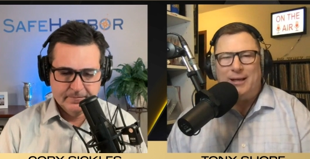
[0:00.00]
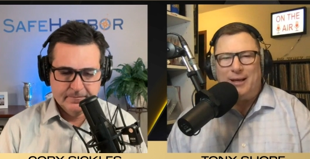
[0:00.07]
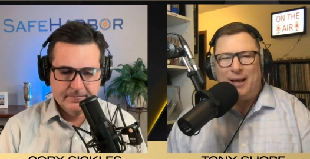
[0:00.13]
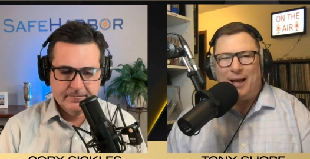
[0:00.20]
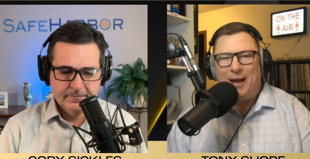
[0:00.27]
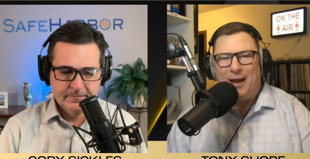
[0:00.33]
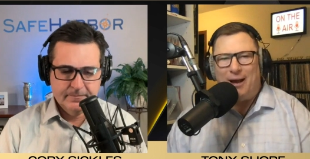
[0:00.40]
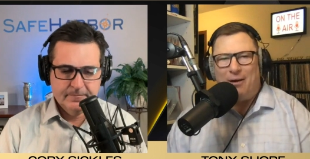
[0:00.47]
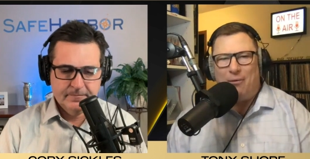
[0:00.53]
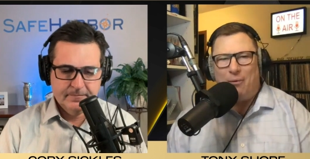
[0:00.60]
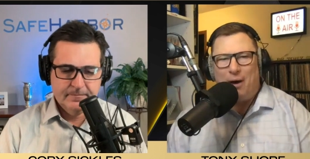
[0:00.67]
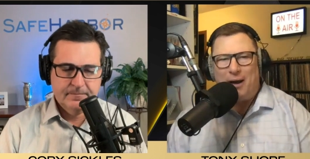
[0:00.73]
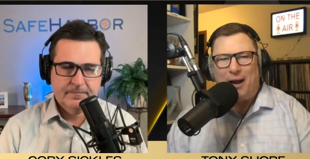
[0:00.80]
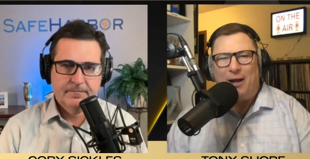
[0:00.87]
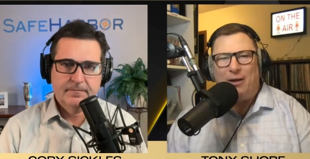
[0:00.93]
Speaker 1: Uh,
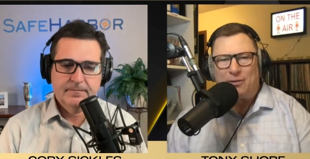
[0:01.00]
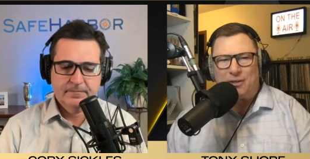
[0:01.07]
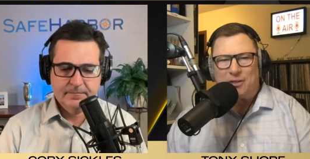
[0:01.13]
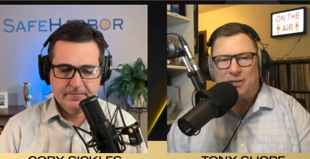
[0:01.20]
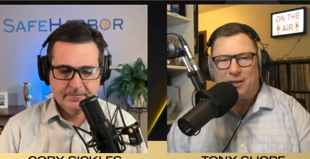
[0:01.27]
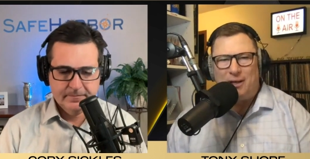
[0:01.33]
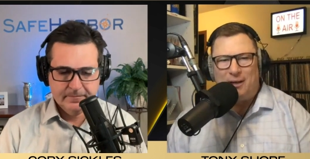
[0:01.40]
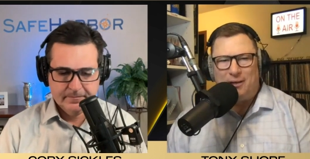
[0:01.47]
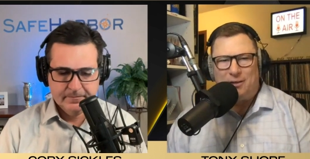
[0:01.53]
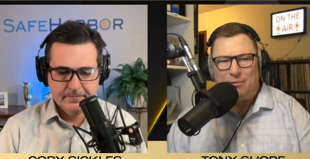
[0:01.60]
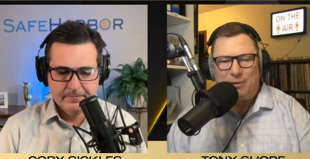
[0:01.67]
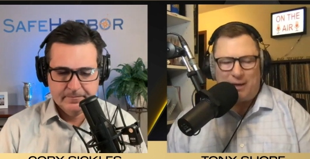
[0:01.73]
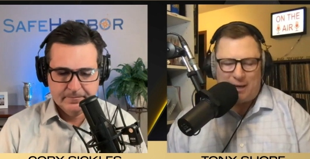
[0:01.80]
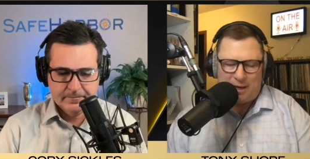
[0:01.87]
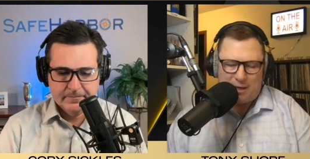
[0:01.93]
what else uh, do
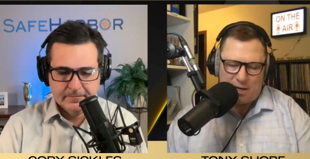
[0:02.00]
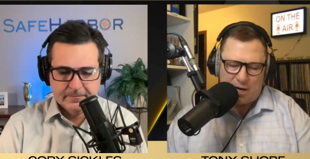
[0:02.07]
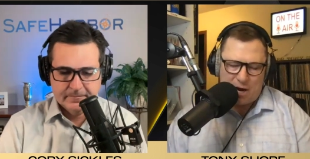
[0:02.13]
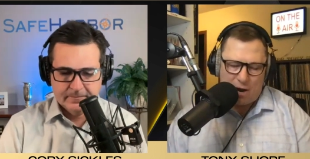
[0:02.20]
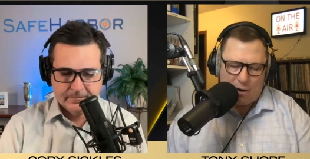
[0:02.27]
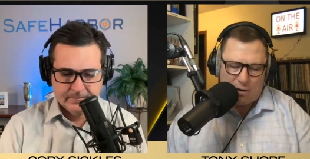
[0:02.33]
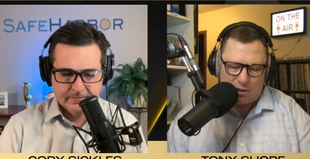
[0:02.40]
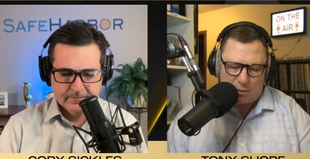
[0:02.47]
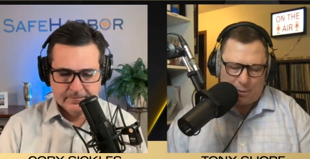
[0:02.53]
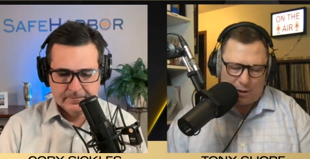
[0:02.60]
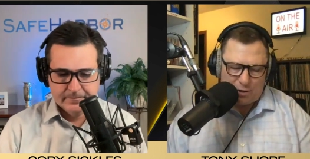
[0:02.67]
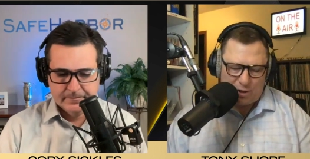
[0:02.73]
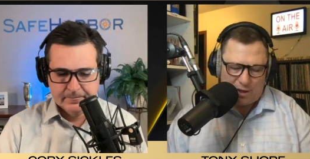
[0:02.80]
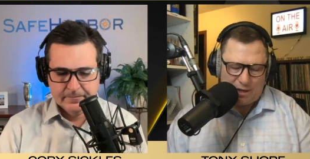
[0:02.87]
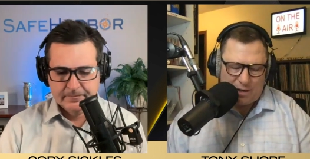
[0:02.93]
we need to know?
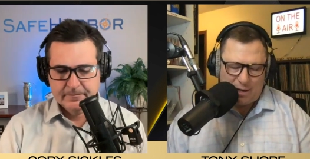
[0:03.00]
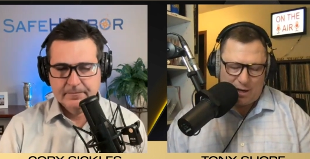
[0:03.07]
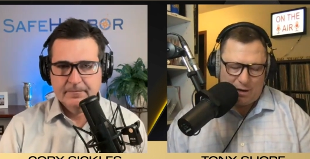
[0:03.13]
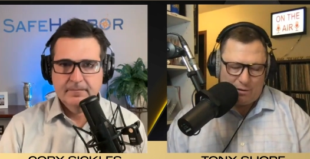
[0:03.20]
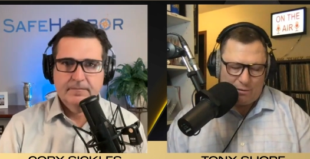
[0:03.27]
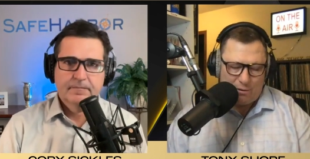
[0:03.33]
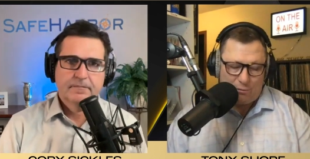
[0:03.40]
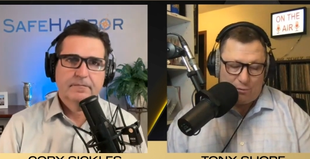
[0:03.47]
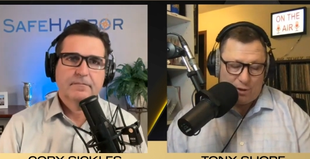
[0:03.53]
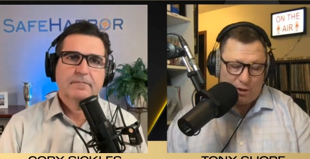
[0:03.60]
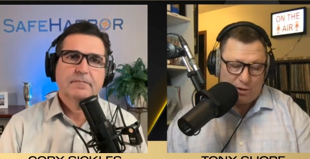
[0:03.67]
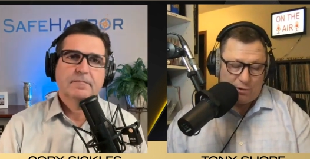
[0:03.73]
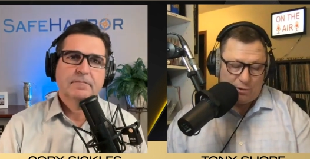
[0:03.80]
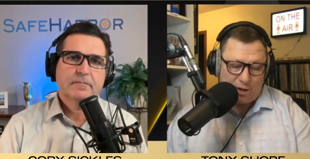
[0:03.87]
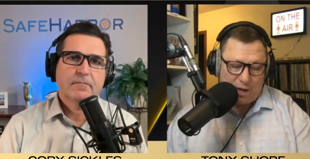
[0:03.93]
Especially, you know,
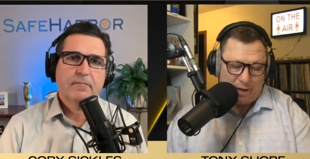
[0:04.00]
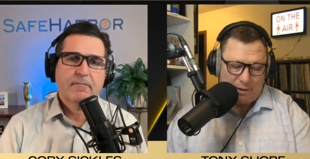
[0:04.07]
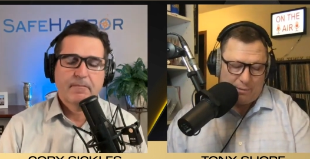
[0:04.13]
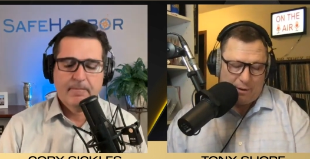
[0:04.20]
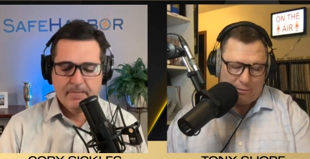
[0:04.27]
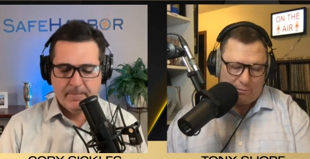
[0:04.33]
you talk about